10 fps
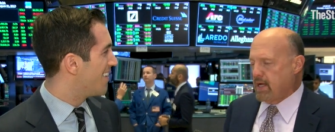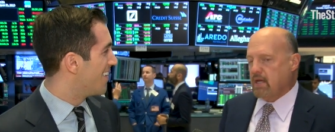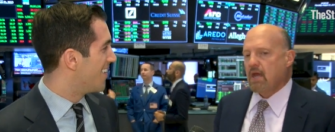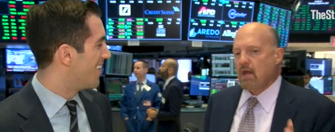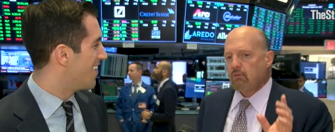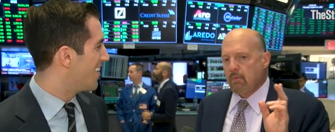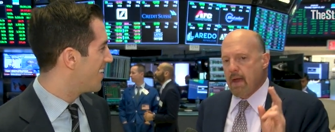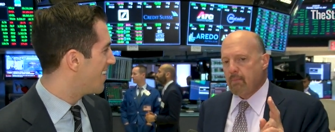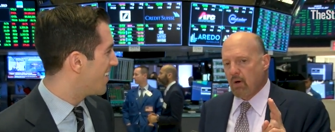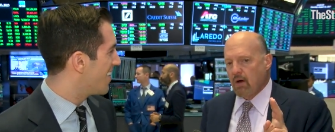Speaker 1: me,
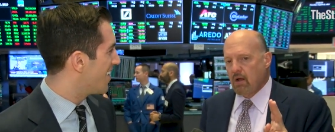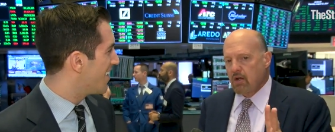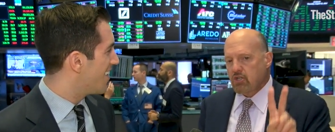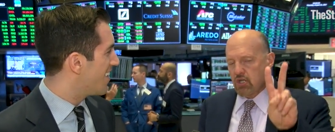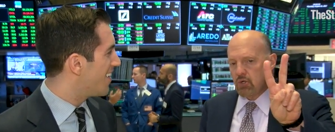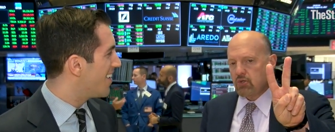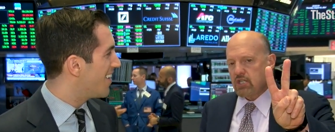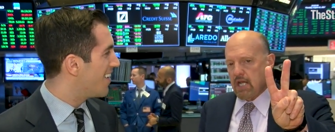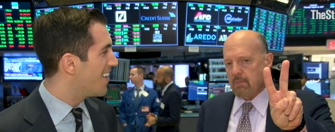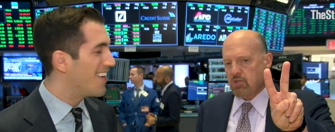remember,
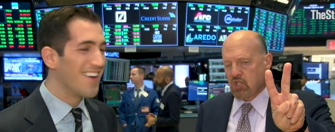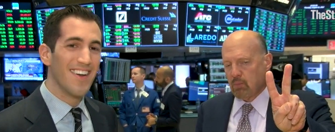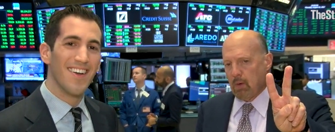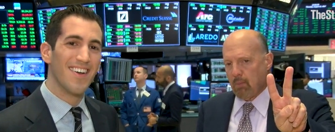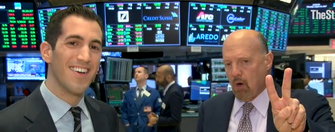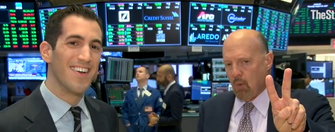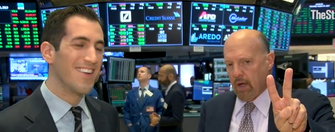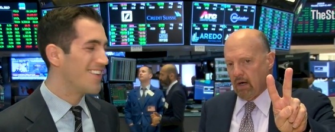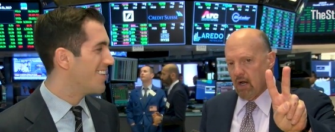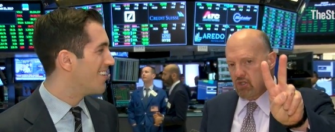two-team Super Bowl
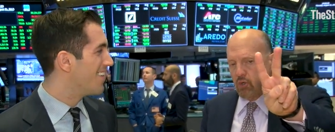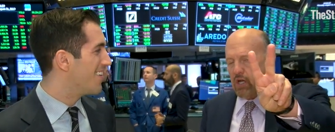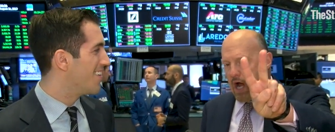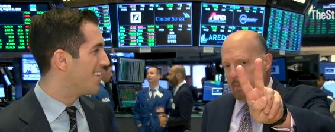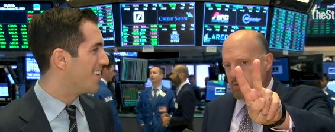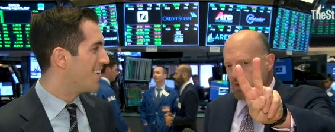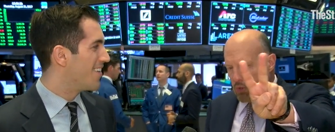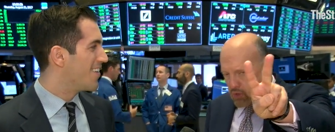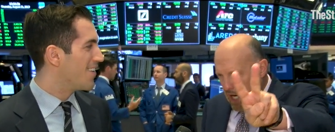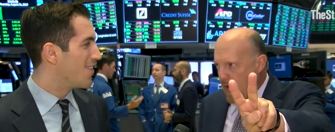winner, two-time,
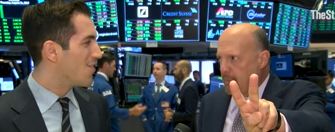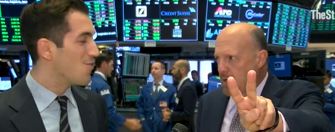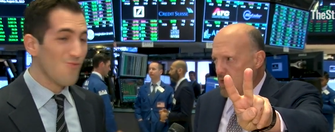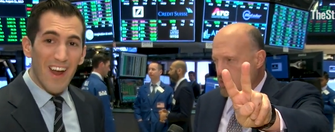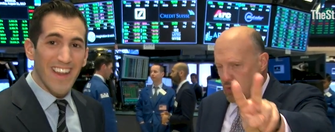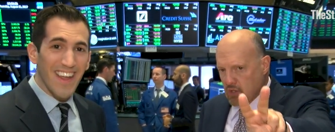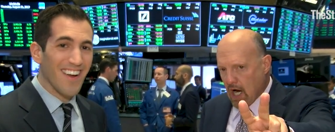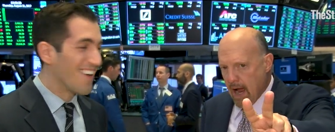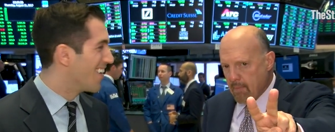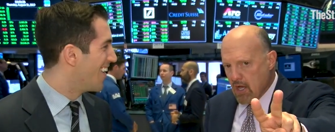two-time, right
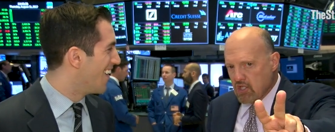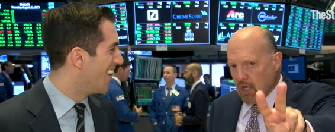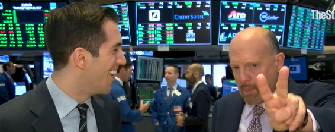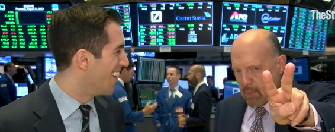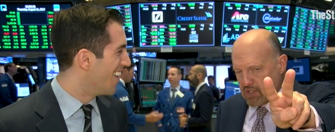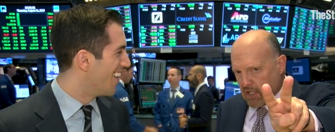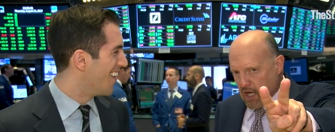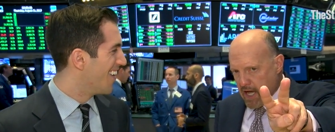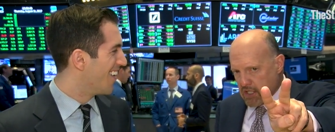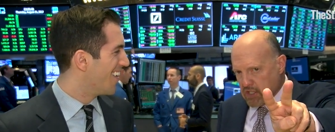two-time. Some people say
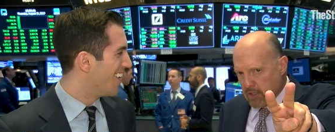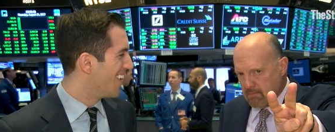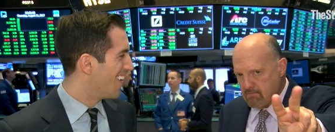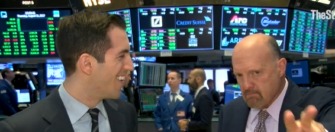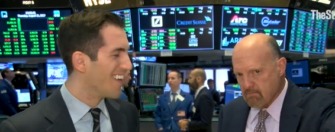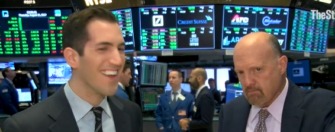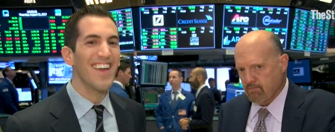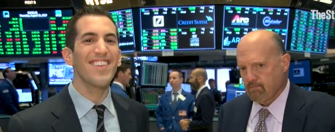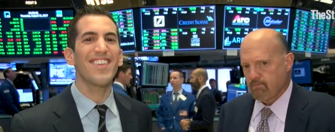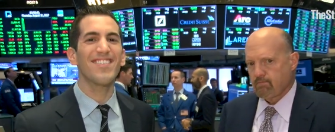
Speaker 2: dynasty.
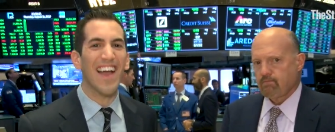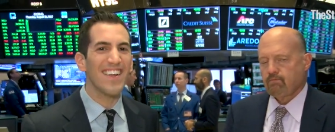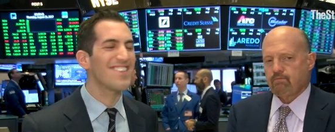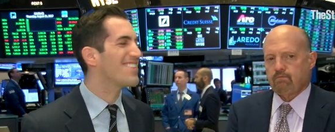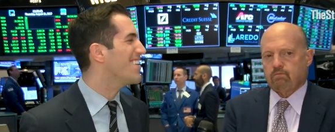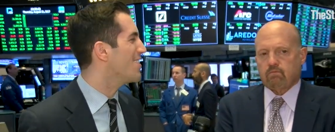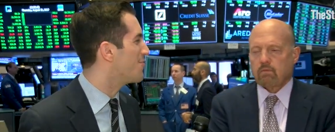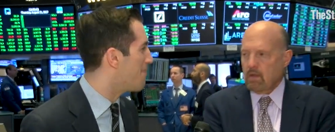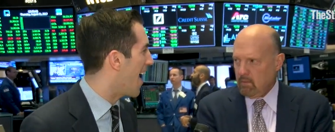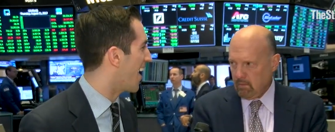Dynasty is
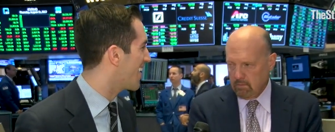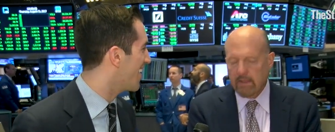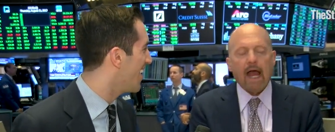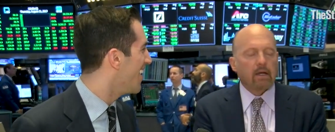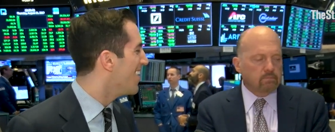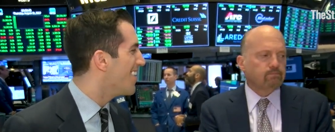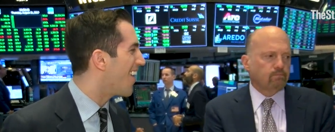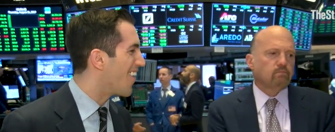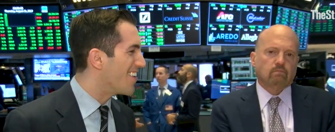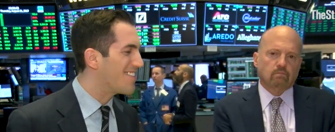back. Yeah.
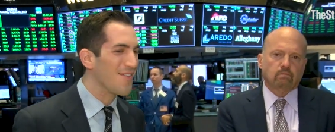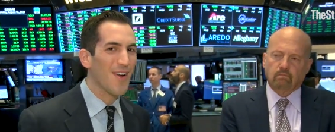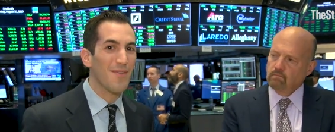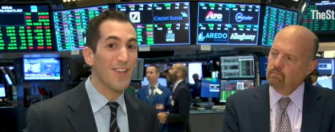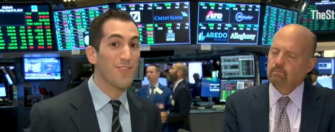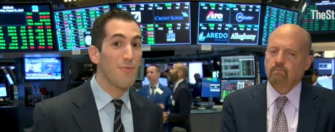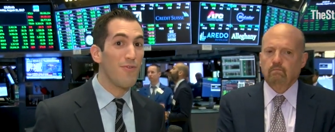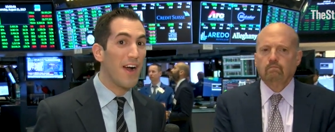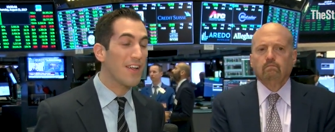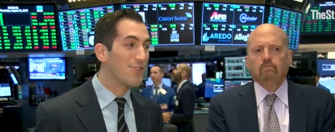All right, Jim Cramer. let's
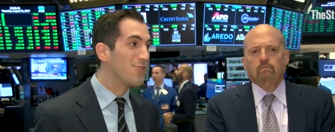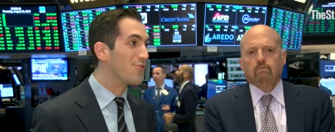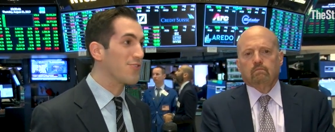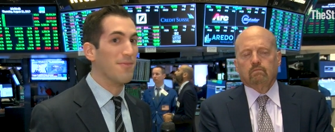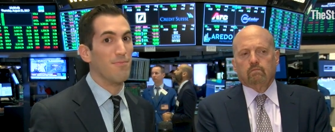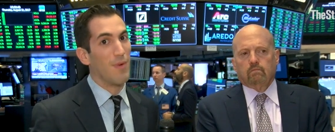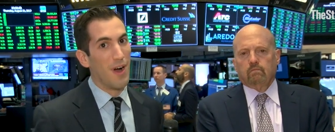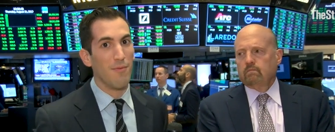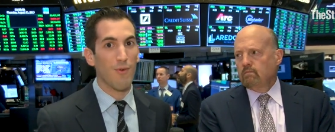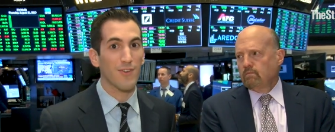move on to some,
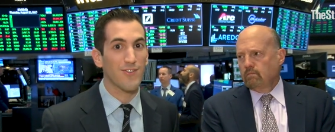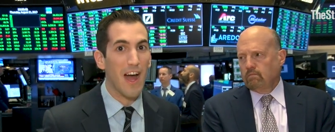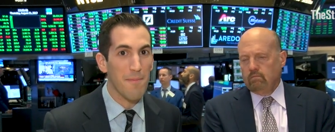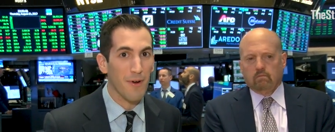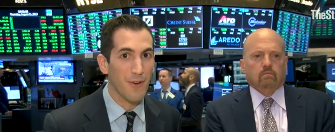well, more somber